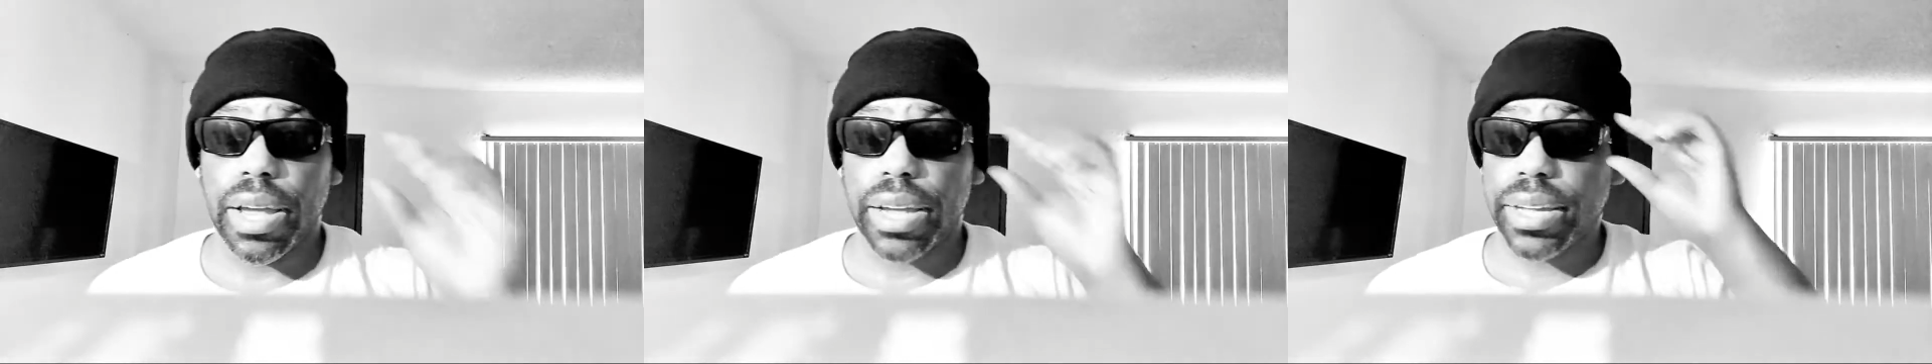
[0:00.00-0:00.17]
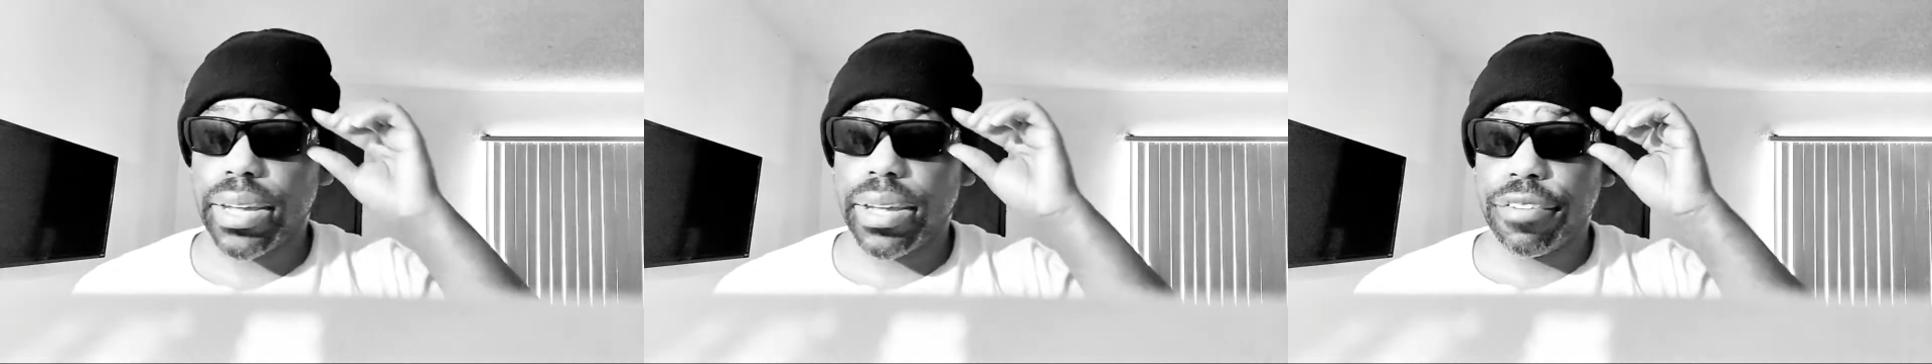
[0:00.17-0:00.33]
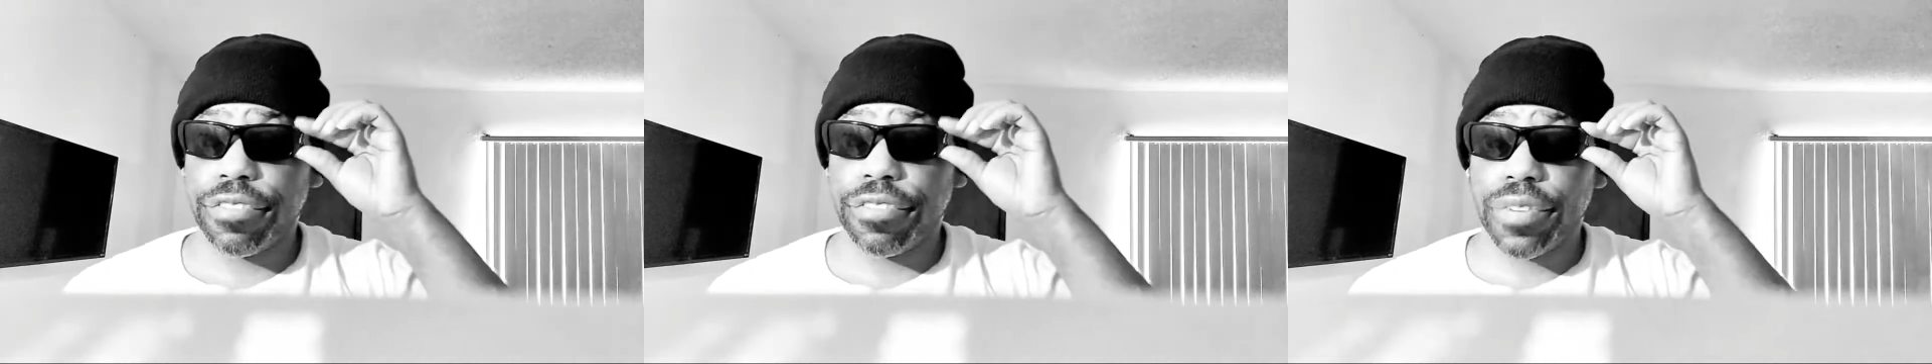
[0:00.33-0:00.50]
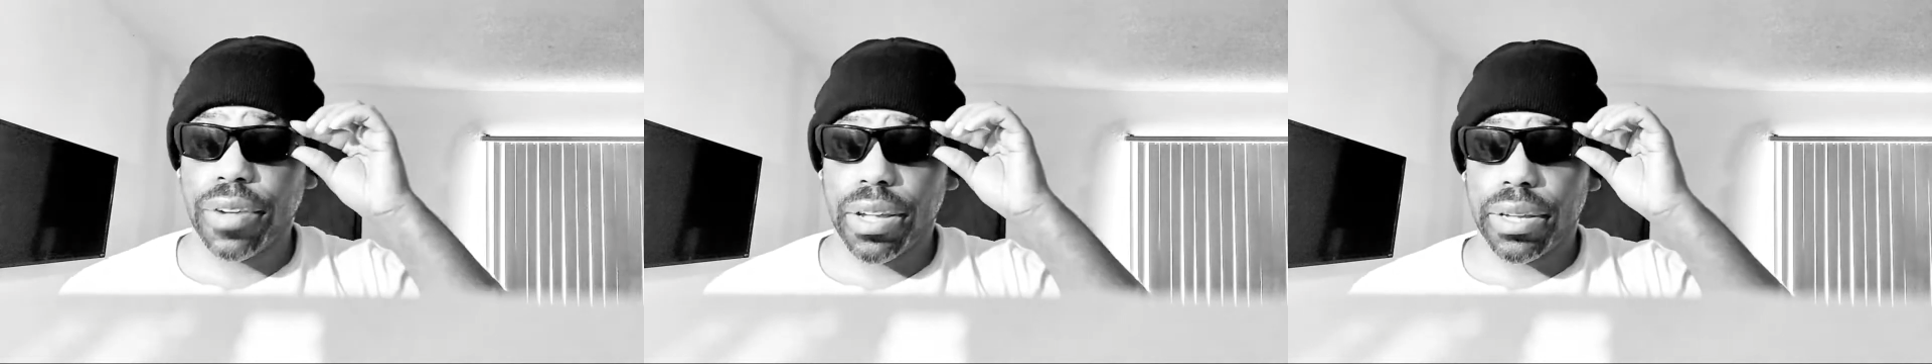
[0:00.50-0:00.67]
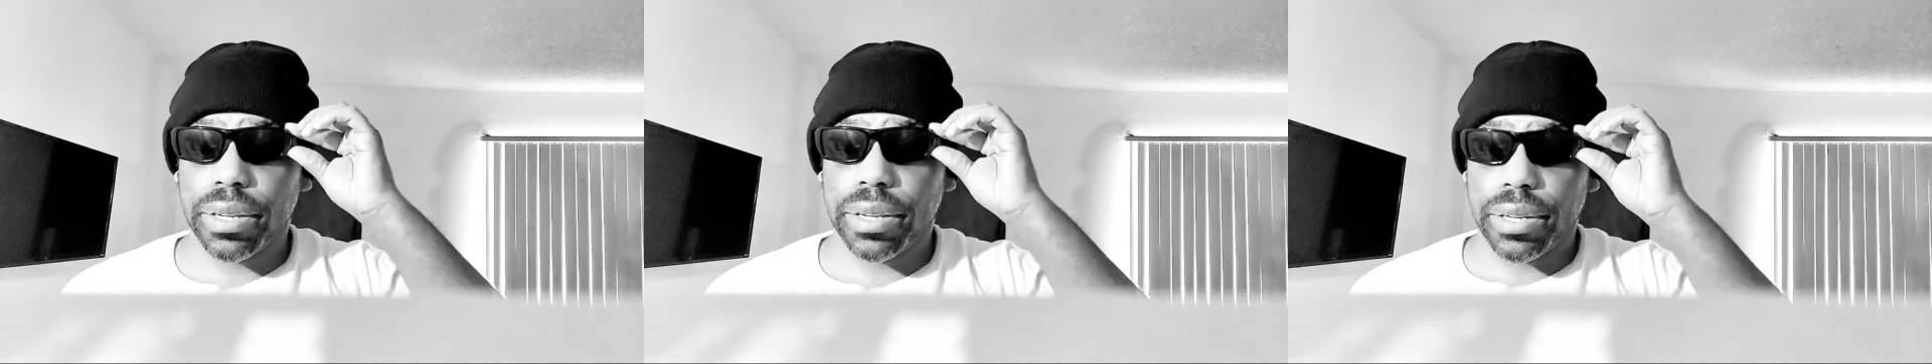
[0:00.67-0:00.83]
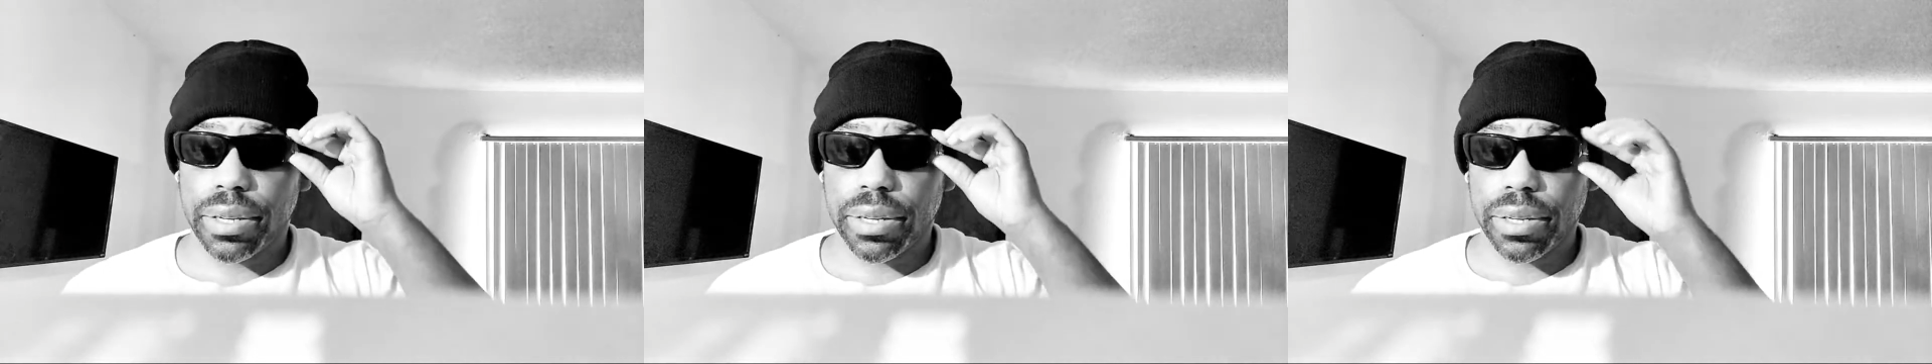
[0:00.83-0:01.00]
can't
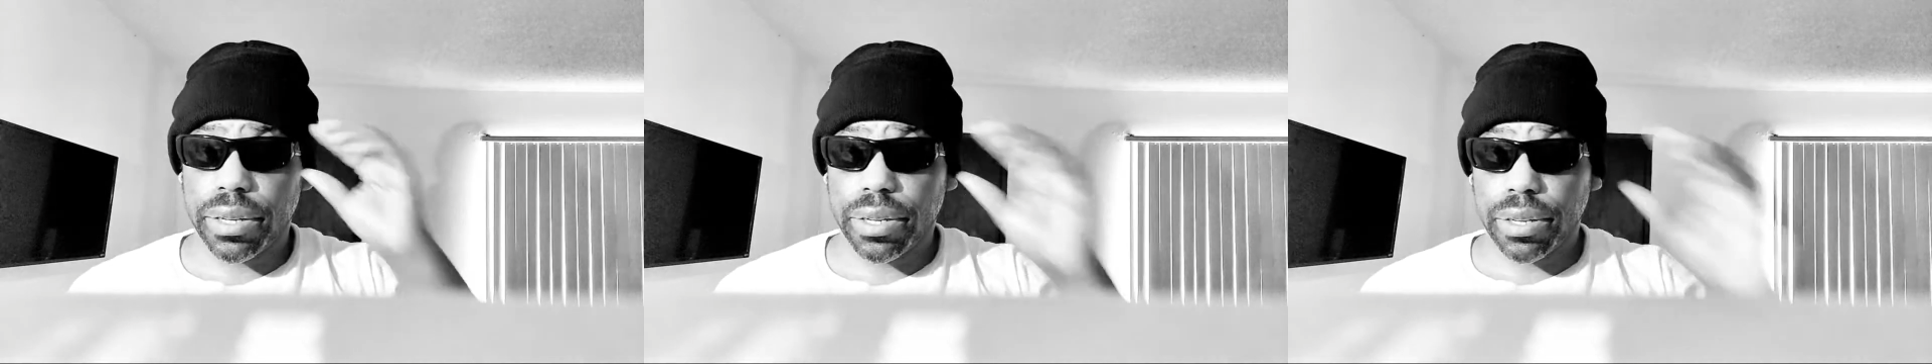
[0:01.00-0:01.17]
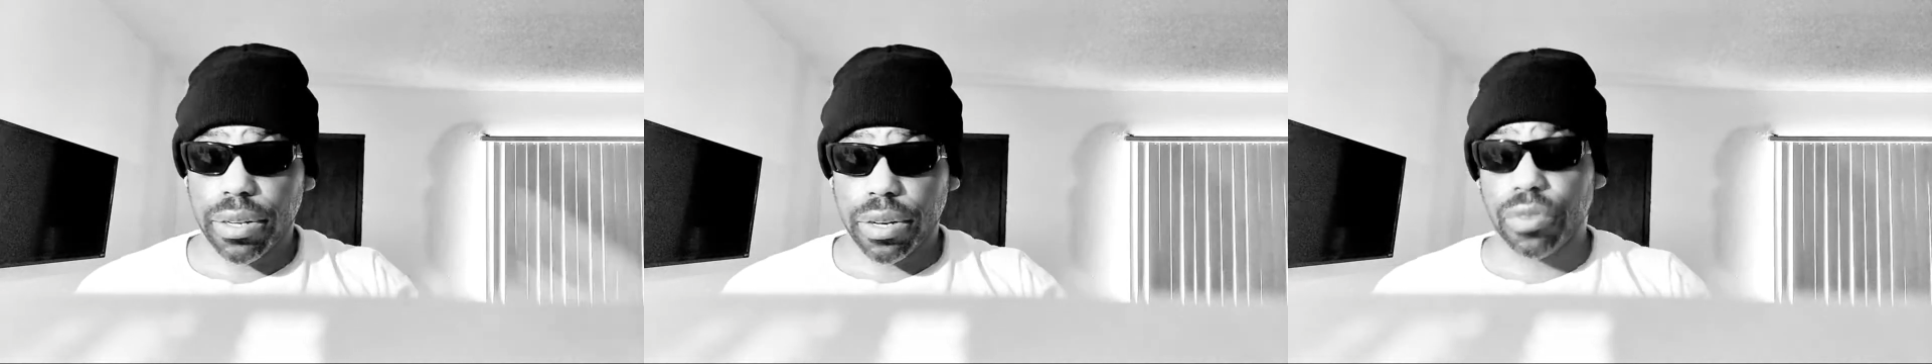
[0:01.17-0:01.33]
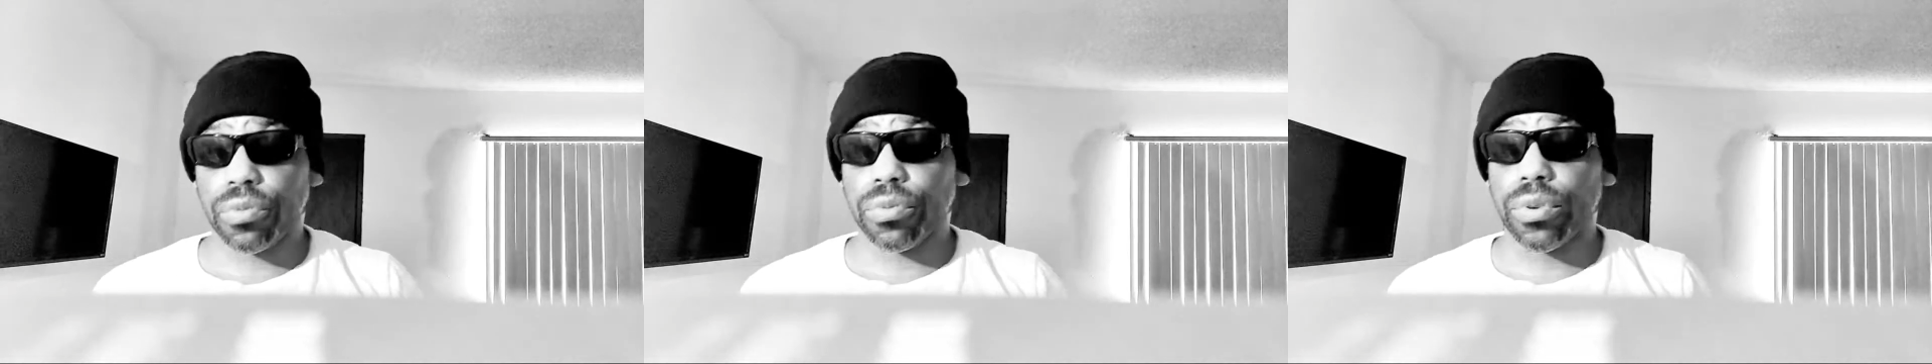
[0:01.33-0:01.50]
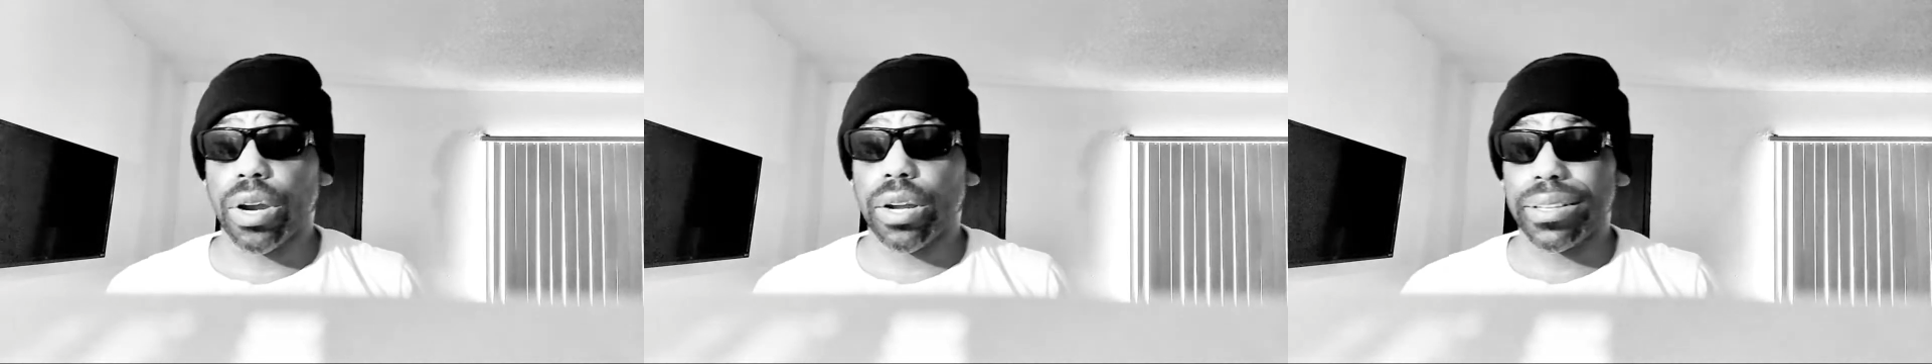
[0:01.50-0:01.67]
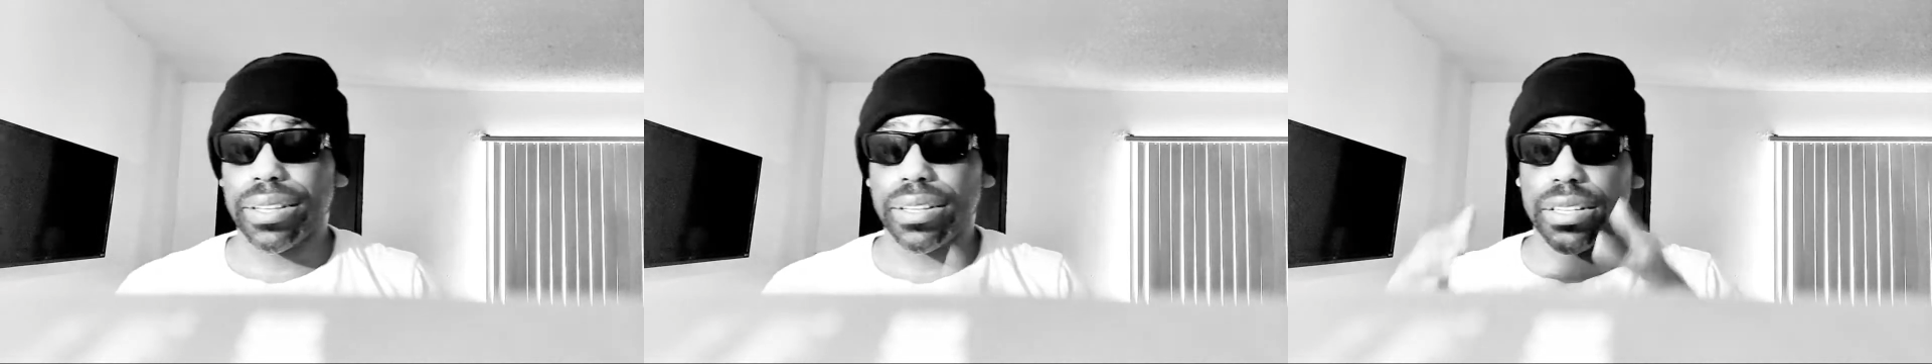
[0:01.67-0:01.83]
find a